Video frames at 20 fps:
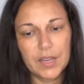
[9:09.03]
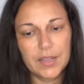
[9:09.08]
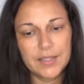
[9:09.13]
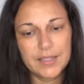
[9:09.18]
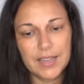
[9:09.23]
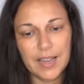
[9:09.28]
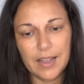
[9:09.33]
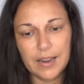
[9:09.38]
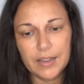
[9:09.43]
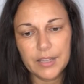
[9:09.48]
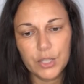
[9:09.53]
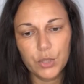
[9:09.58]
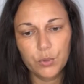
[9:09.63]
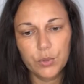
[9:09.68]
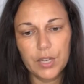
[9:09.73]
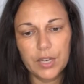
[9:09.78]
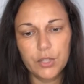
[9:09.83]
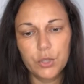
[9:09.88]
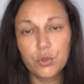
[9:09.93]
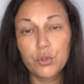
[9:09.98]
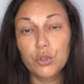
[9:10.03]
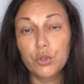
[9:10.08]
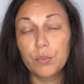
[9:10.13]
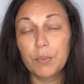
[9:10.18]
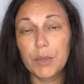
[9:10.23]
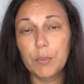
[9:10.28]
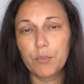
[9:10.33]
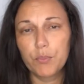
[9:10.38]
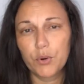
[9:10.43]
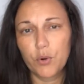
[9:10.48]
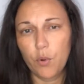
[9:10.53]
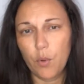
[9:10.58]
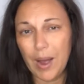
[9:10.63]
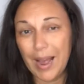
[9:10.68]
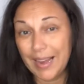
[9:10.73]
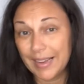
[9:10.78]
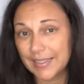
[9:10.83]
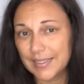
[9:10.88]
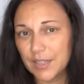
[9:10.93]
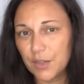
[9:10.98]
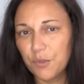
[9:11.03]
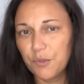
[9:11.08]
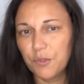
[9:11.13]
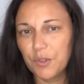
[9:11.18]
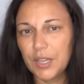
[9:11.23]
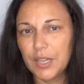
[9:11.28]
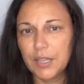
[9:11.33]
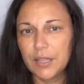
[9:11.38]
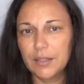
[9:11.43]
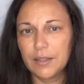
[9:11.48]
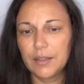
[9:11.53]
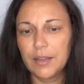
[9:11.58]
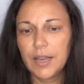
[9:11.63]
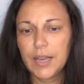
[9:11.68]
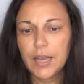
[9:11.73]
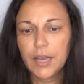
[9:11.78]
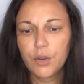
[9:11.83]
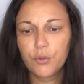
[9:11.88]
telling you that you should be proactive in